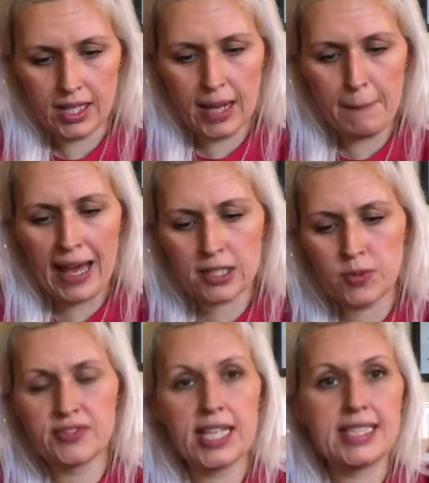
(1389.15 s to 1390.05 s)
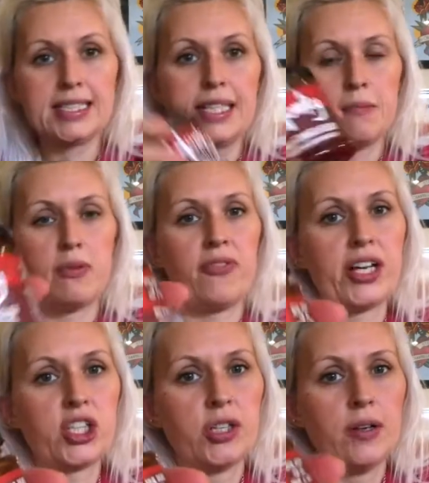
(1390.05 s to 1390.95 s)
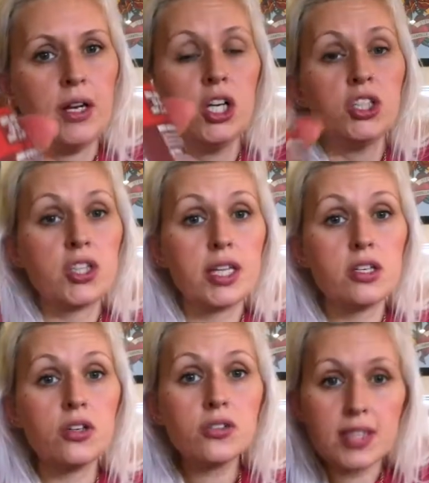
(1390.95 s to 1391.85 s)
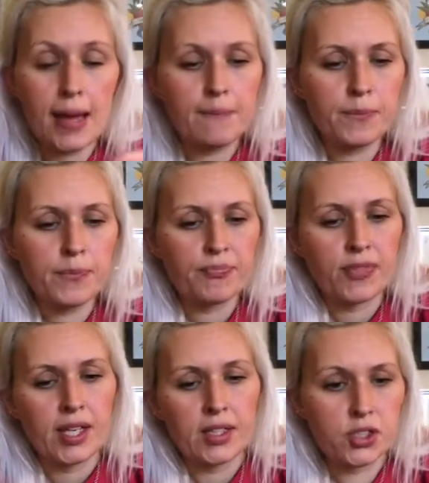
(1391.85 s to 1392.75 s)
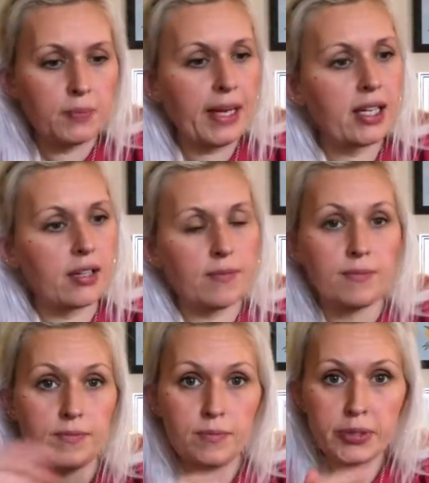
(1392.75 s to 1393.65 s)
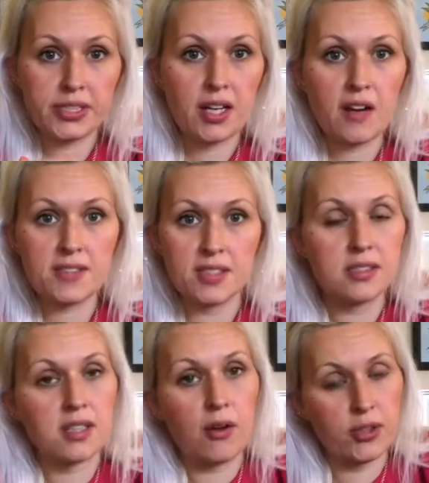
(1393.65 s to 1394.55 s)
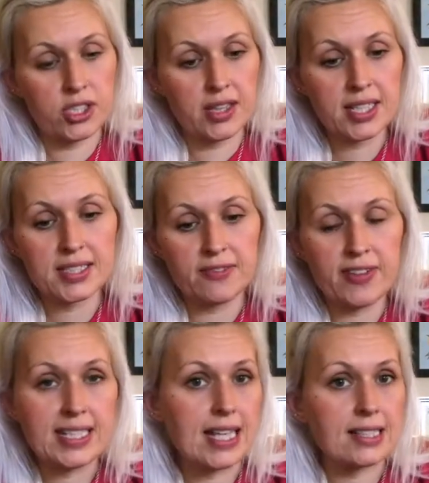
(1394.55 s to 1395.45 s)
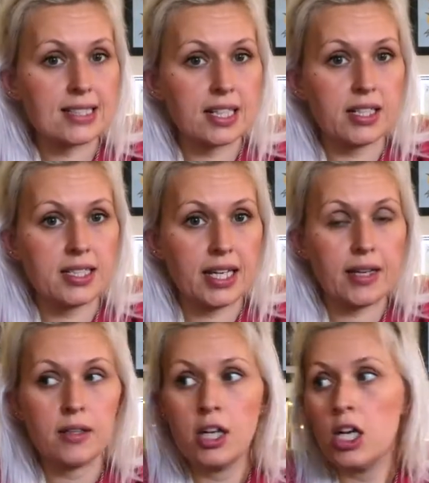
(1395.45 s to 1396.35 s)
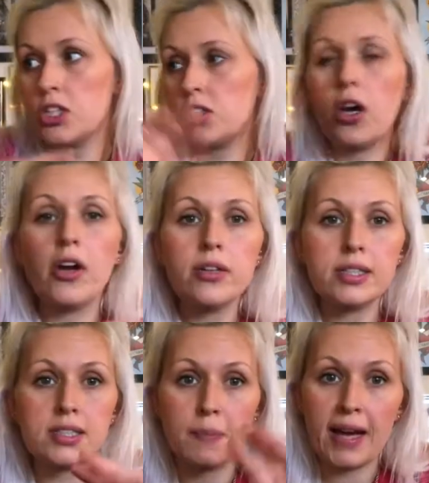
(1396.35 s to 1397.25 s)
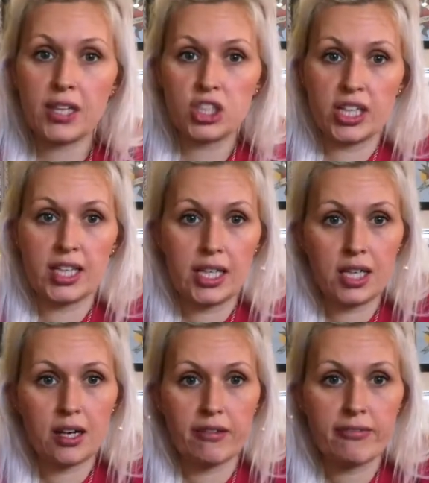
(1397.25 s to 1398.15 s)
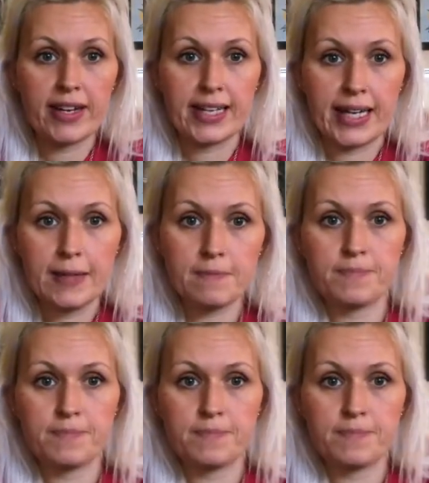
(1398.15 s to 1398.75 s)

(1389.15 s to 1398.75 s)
packed with tasty imperfection. So they use them to make preserves and stuff, which I think is a fantastic idea. So not only is the packaging eco-friendly,